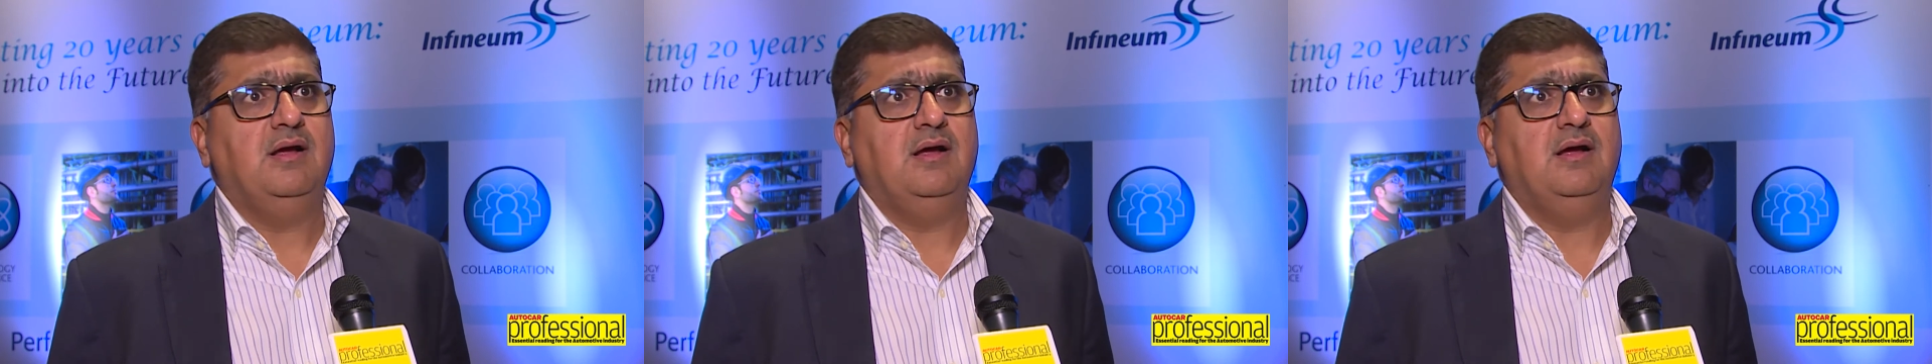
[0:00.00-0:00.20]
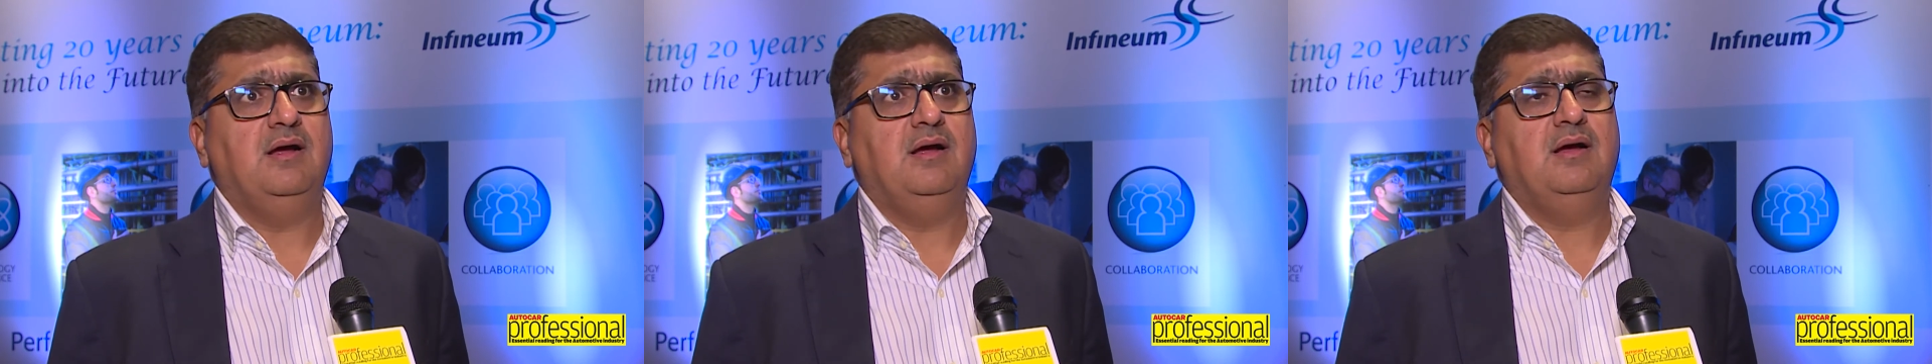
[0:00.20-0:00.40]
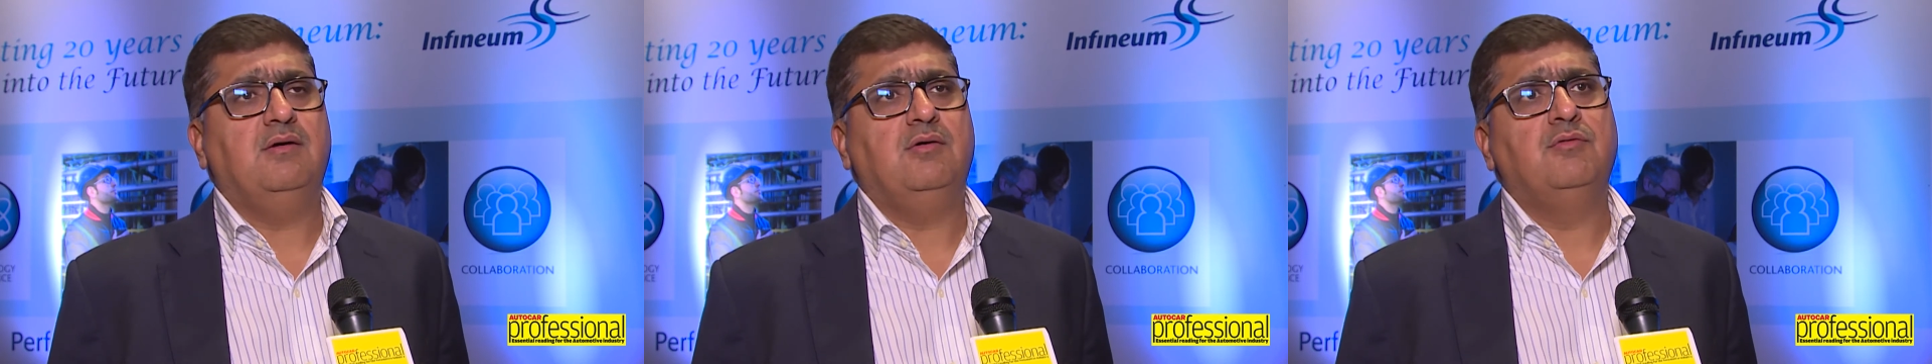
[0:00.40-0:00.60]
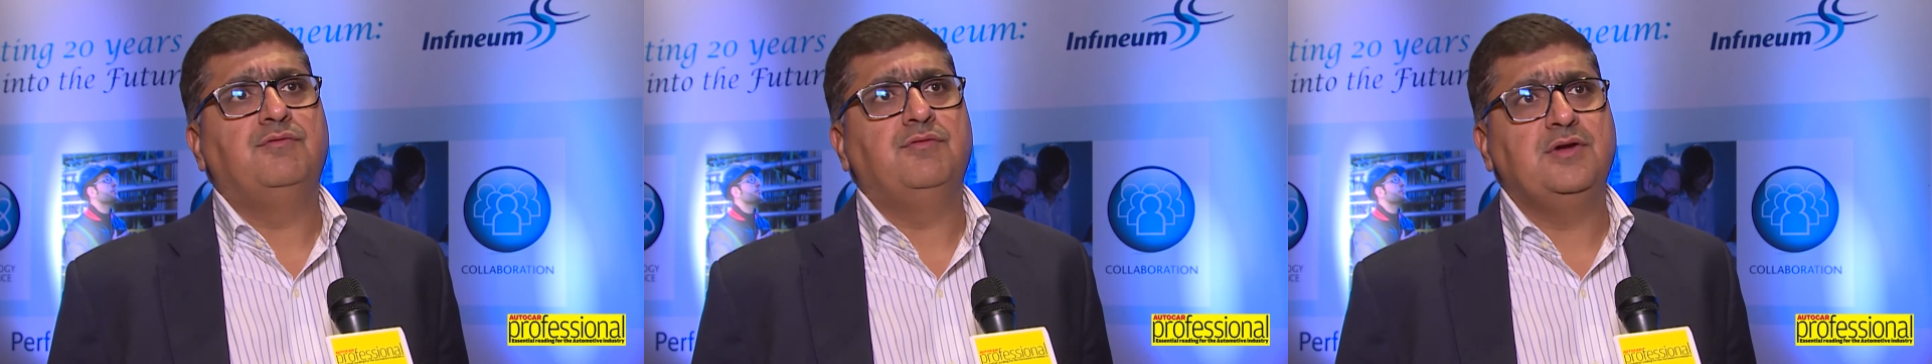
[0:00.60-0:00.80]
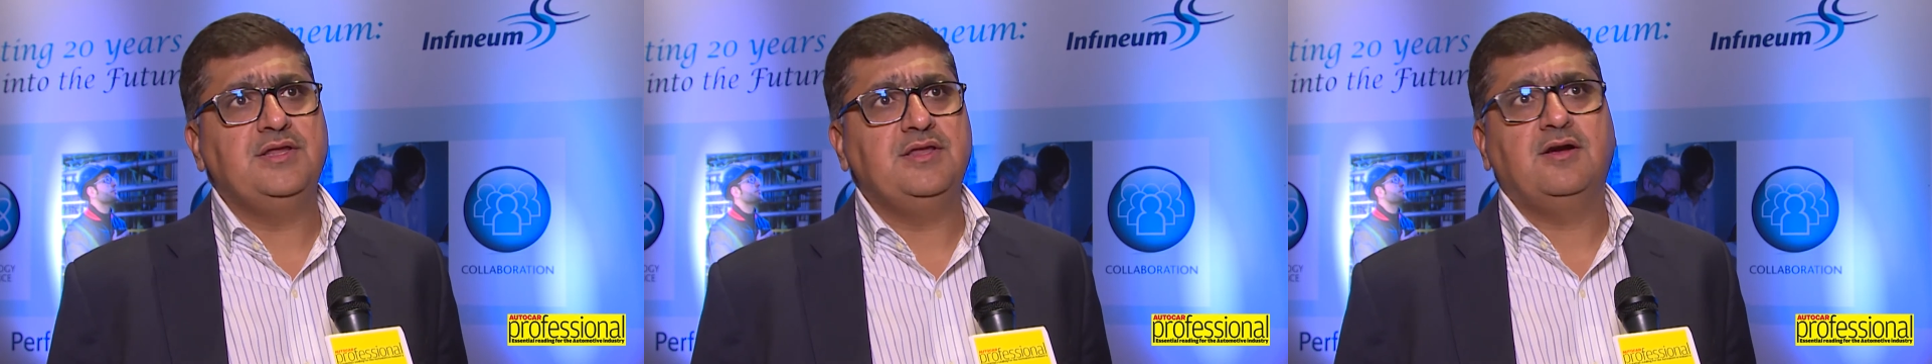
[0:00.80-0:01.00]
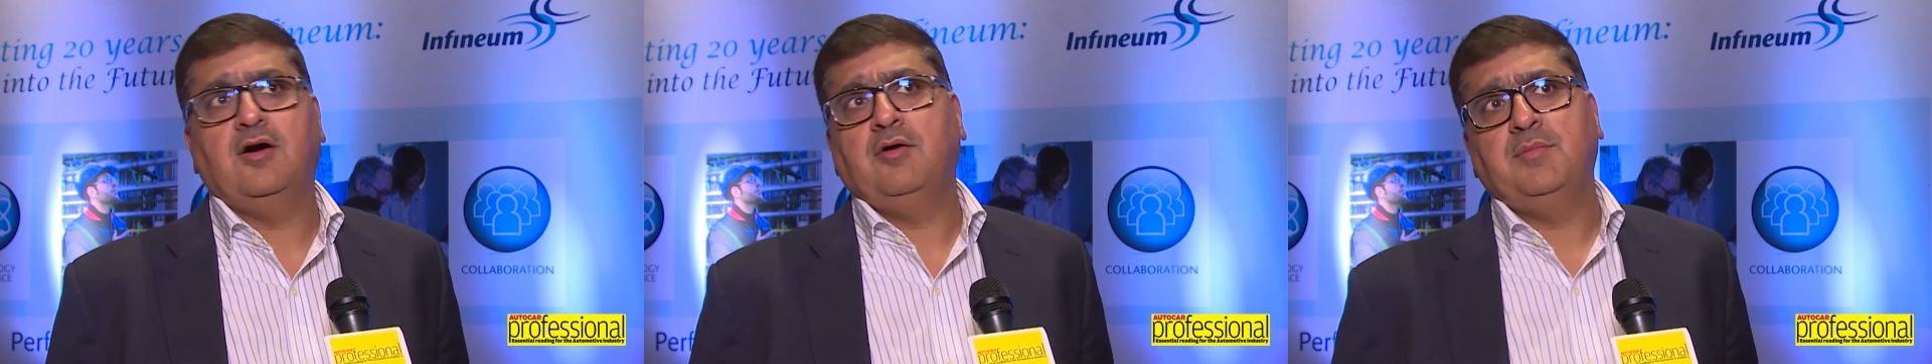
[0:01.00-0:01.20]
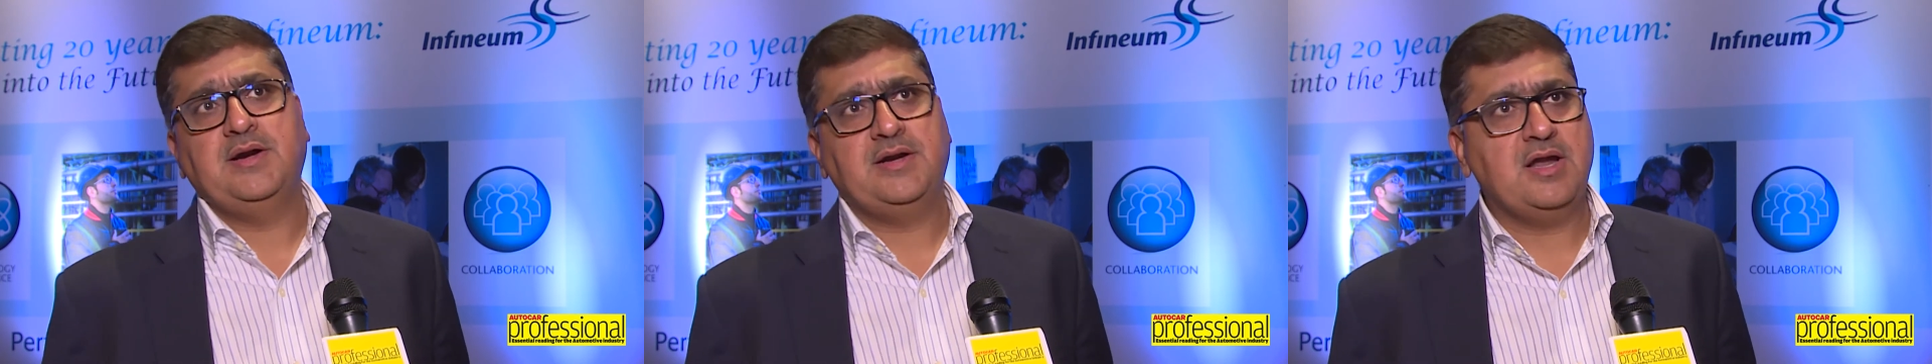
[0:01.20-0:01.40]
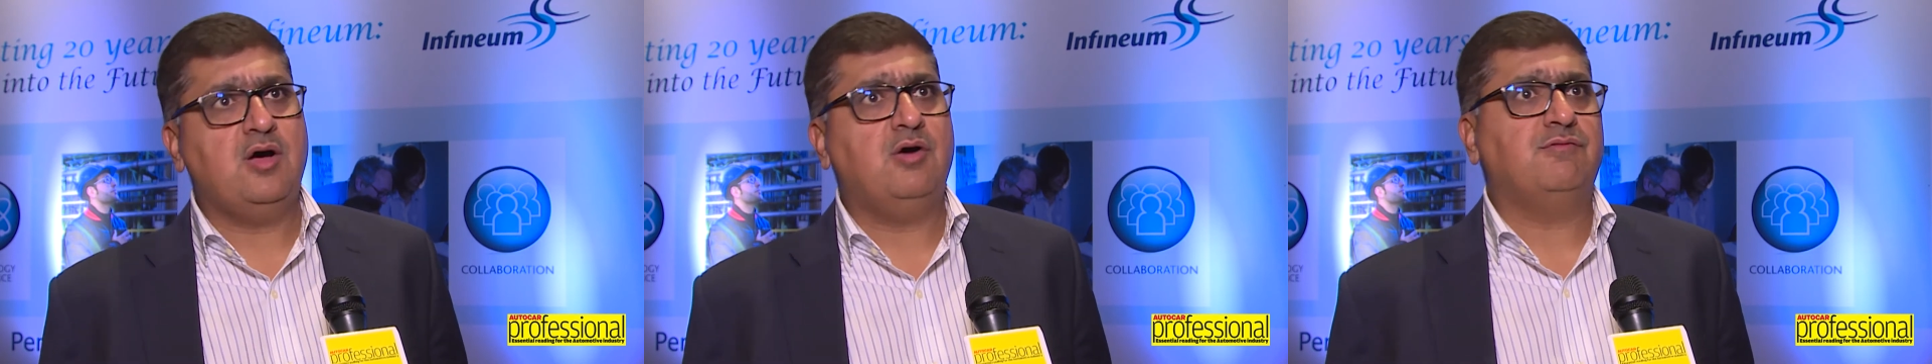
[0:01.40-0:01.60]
Hopefully the government now,